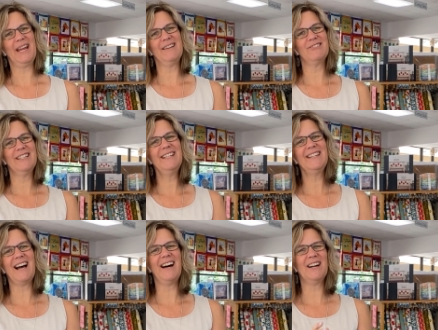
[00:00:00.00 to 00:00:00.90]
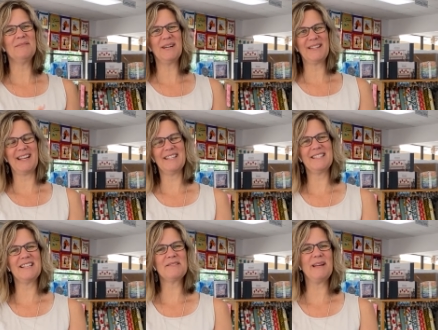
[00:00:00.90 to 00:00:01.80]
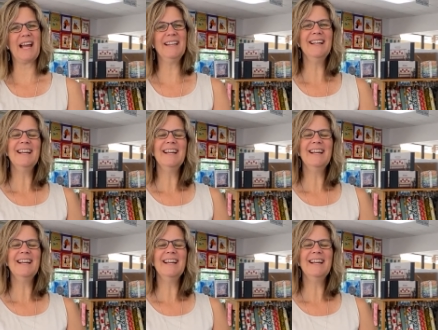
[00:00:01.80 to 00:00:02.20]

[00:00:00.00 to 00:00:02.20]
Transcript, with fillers: Avery. Uh, her birthday is this weekend.